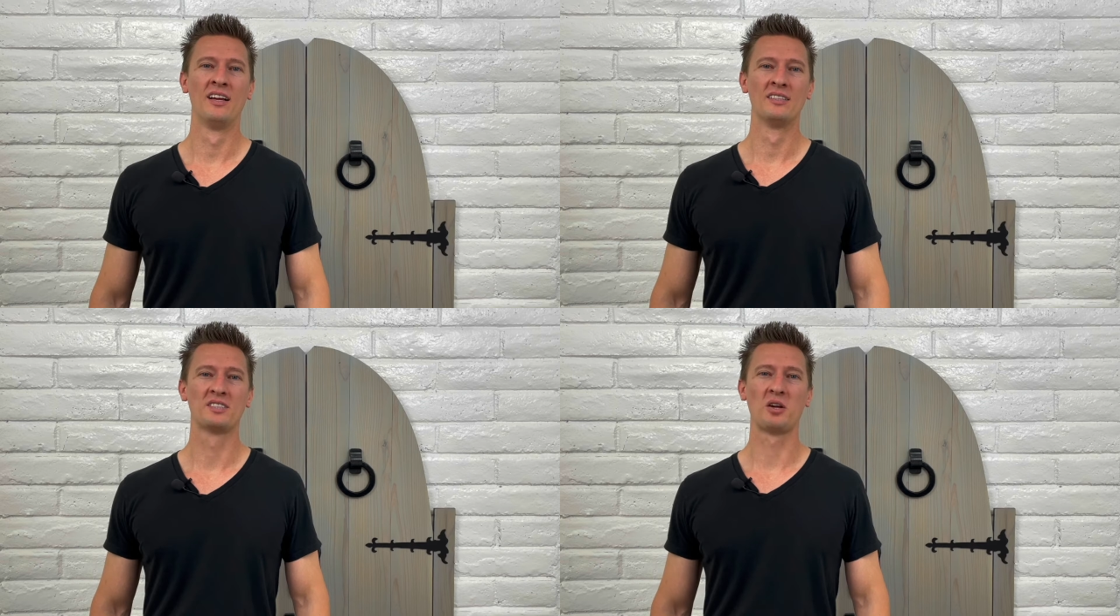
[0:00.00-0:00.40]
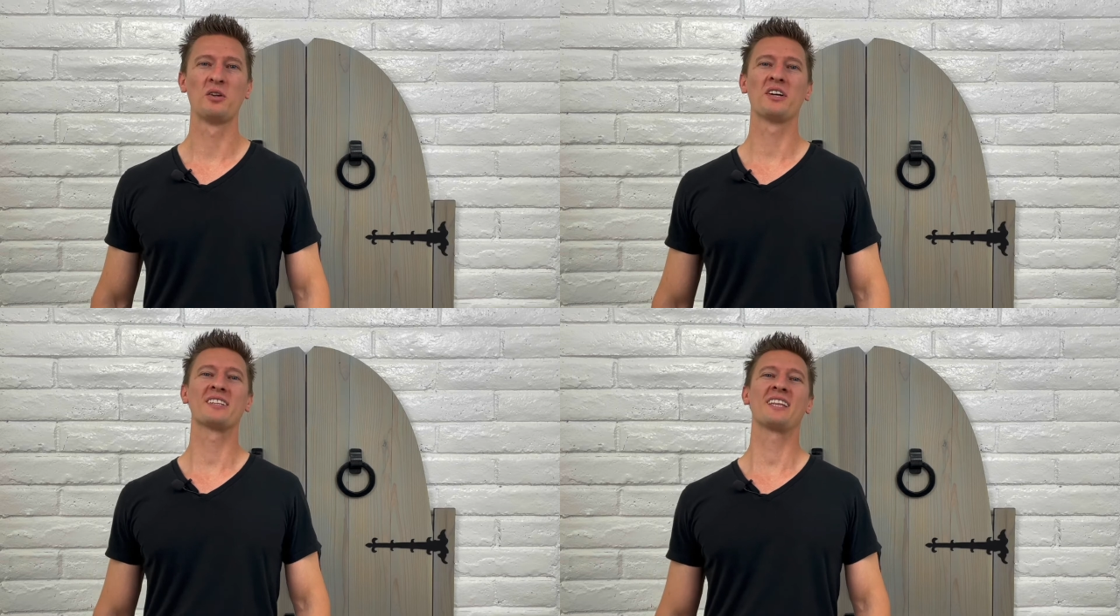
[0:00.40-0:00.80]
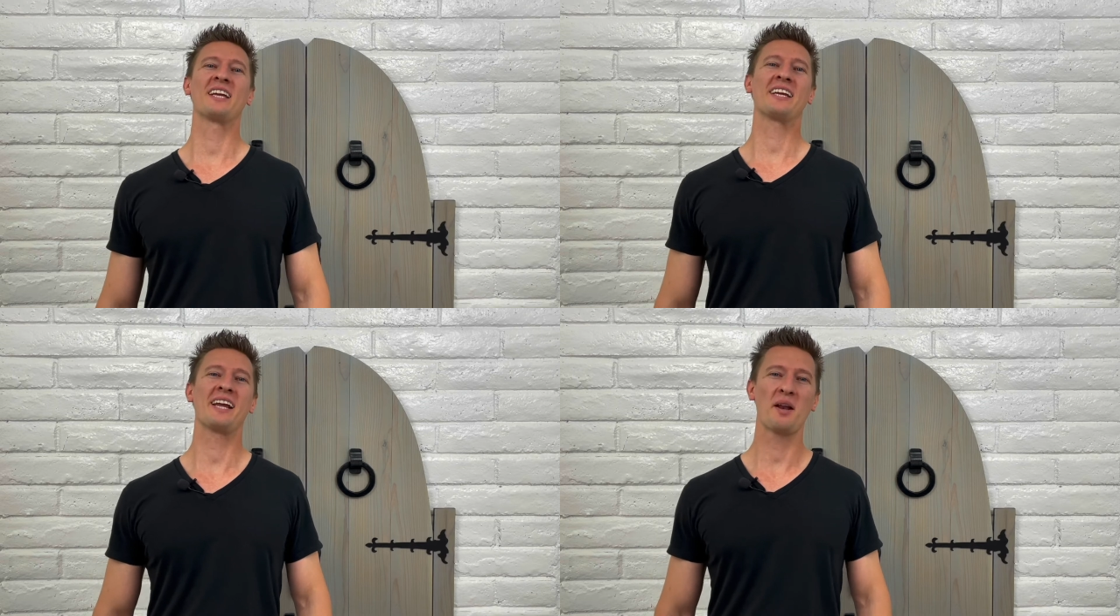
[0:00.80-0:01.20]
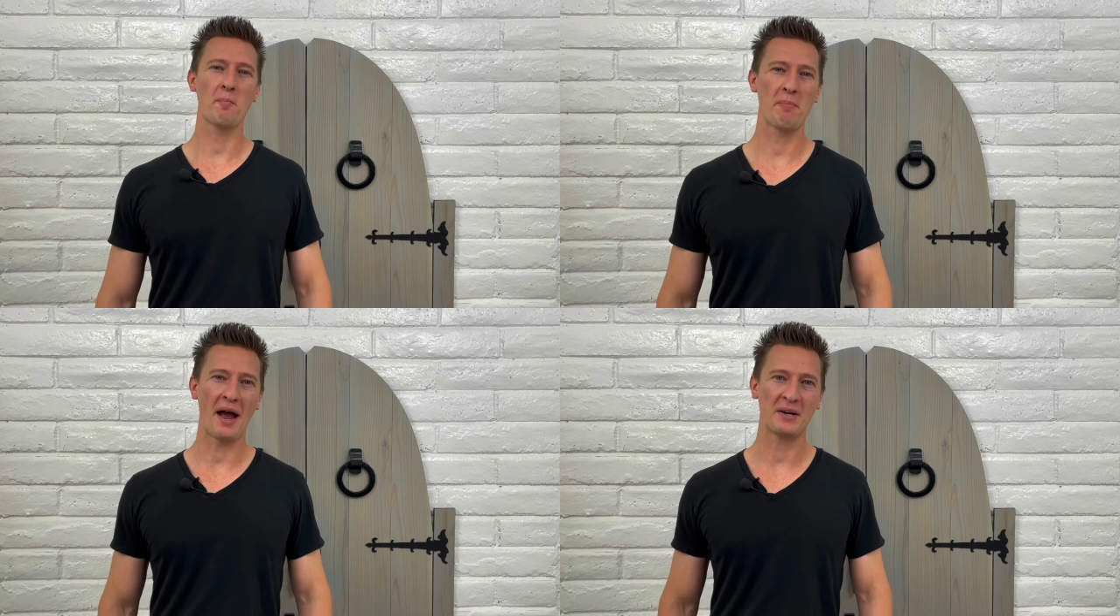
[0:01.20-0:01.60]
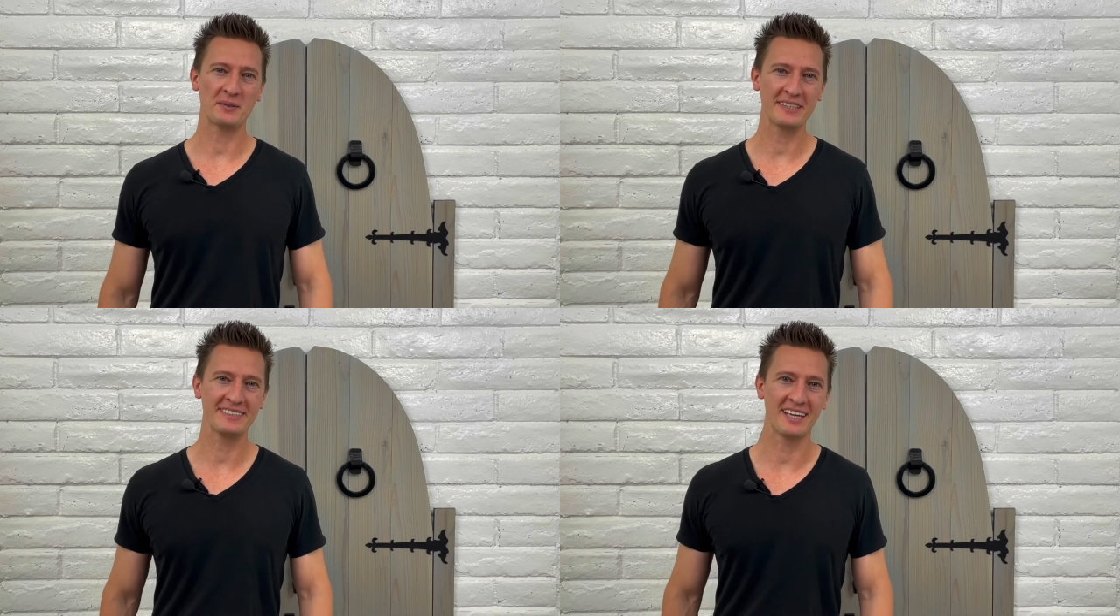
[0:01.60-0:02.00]
So you're thinking about
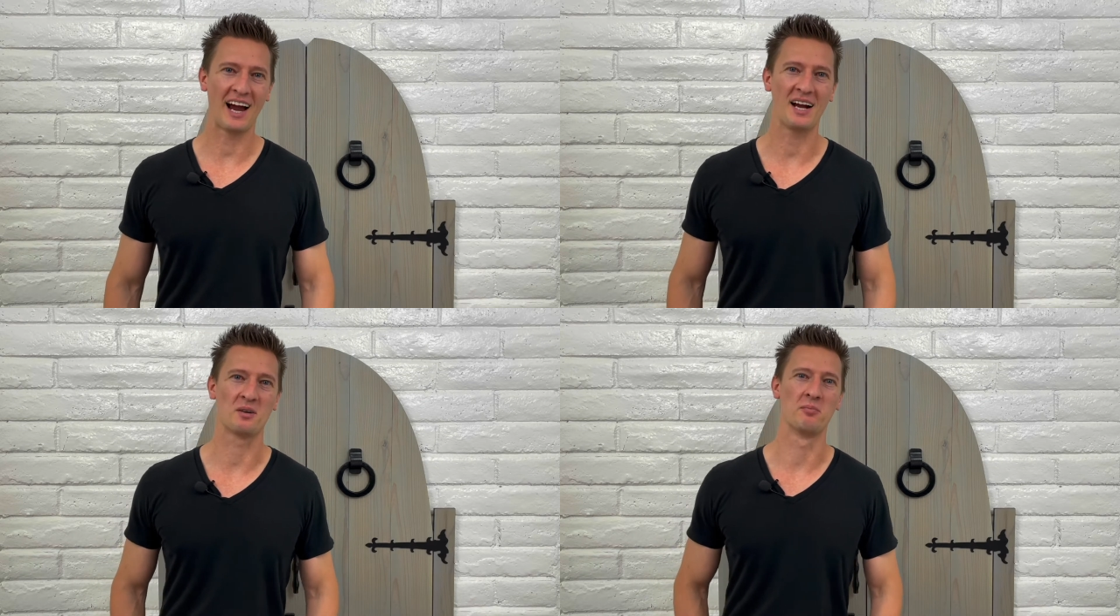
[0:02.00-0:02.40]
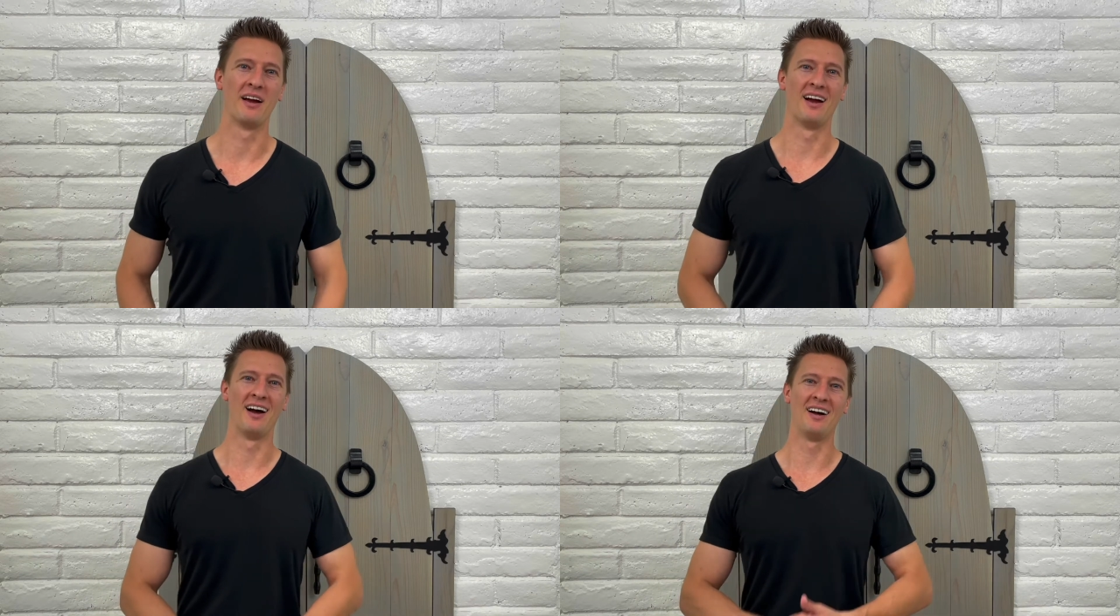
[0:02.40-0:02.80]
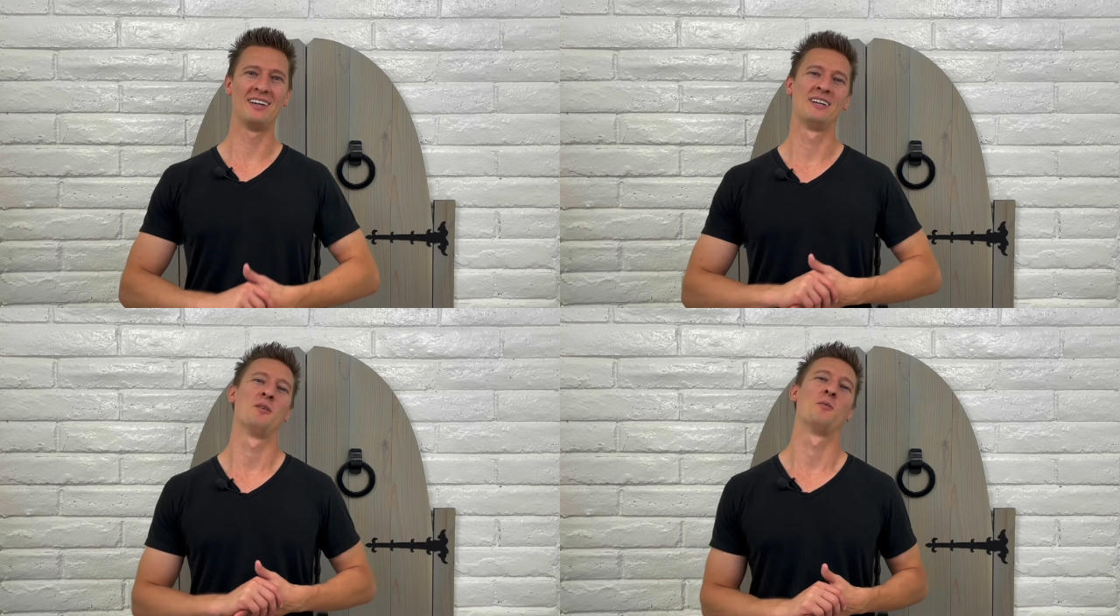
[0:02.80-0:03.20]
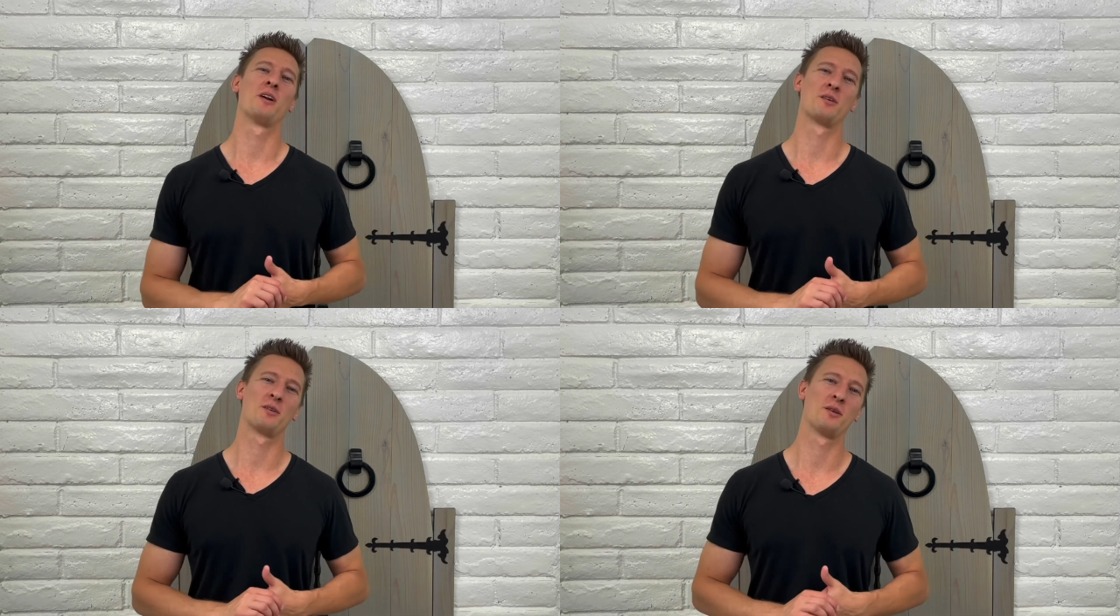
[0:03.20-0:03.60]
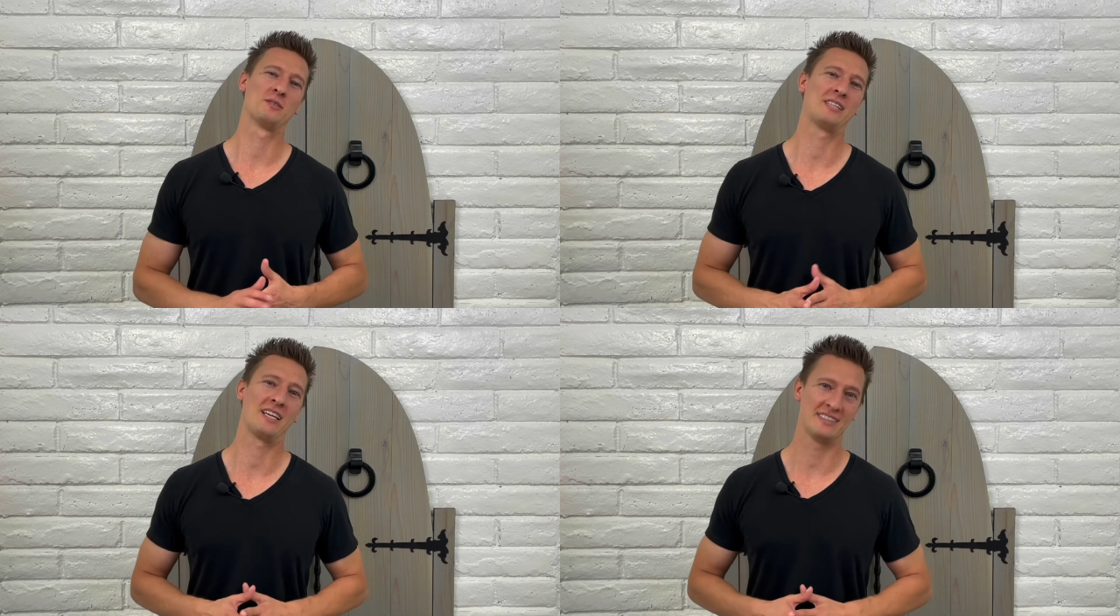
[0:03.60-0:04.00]
retirement, huh? One of those
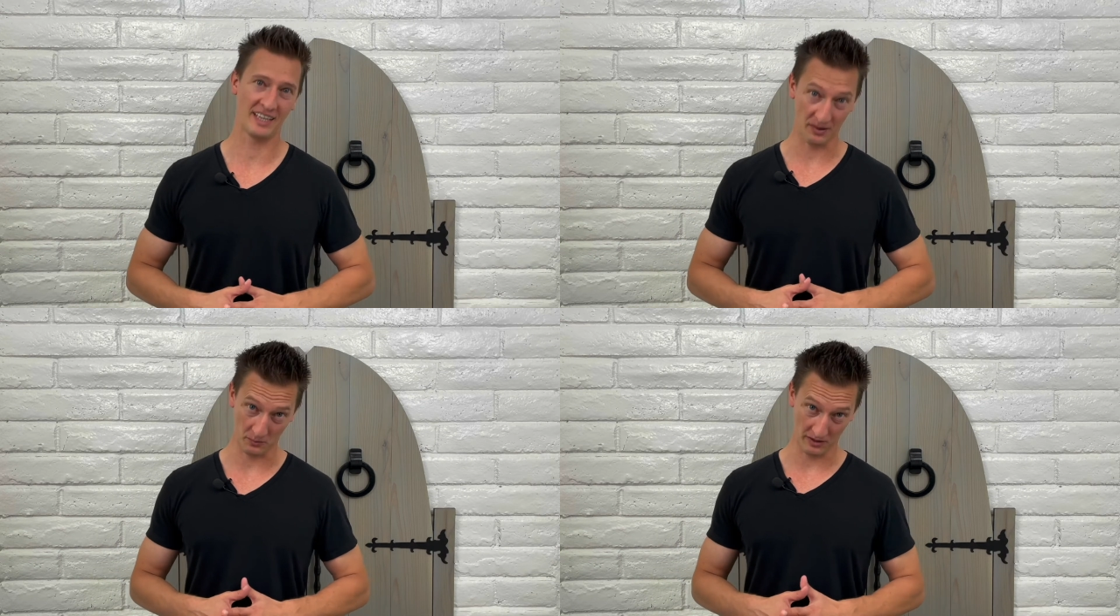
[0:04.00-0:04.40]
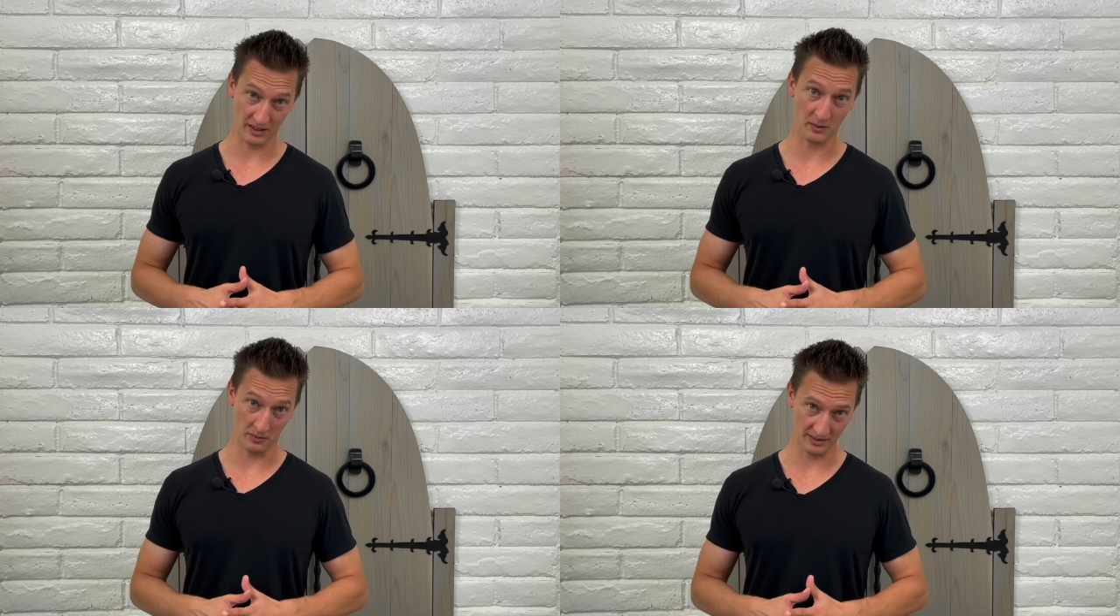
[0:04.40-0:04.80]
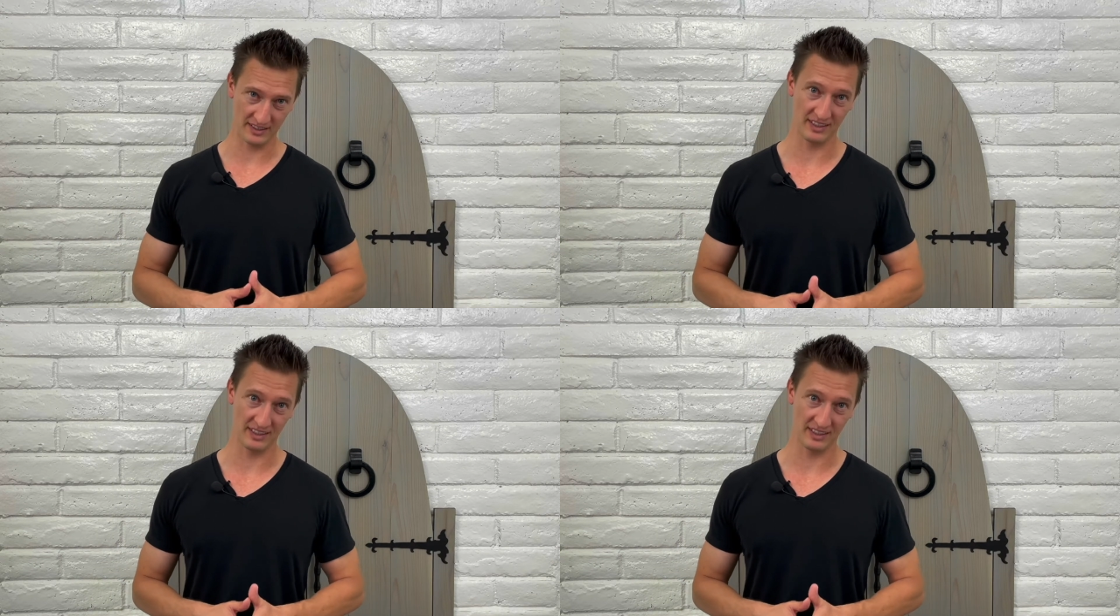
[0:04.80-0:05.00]
days at work, was it?